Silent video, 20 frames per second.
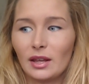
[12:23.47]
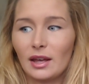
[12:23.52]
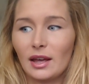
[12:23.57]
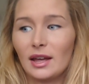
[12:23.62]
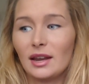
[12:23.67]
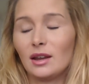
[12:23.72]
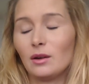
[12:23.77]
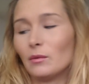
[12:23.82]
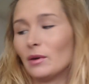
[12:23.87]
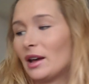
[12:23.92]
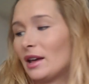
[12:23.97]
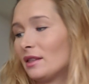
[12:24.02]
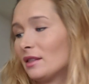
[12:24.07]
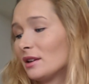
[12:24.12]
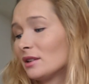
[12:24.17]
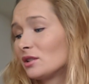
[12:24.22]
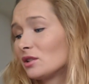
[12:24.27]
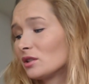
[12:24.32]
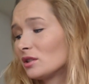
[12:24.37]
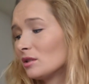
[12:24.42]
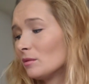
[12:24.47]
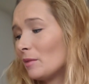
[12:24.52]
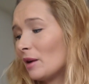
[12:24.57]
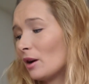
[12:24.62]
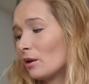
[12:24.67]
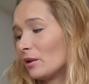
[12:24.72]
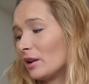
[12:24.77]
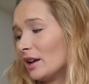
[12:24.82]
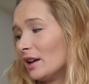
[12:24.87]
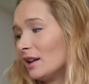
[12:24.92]
Anyway, that's just
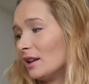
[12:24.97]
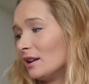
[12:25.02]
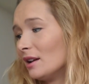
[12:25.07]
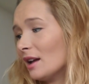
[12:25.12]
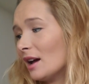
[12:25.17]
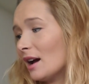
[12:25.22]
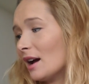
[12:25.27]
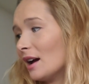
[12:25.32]
about it,